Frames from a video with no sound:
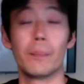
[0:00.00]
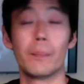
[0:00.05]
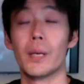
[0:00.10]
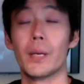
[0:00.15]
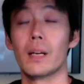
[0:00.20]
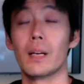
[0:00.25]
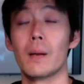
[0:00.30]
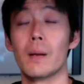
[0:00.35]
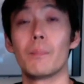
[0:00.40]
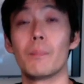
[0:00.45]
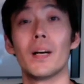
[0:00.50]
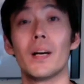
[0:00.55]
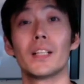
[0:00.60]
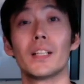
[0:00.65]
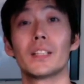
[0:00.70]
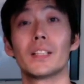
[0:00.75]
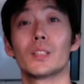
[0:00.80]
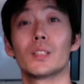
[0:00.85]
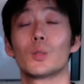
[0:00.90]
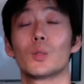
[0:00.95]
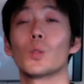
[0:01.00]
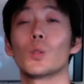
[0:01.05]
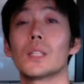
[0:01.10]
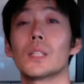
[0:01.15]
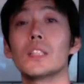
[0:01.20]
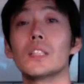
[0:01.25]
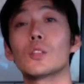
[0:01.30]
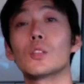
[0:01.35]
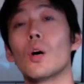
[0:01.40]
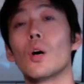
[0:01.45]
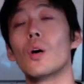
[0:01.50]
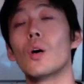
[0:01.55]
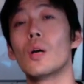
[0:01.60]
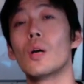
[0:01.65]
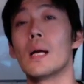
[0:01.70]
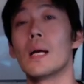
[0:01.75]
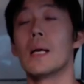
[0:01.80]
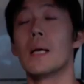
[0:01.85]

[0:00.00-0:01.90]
pick up my daughter. So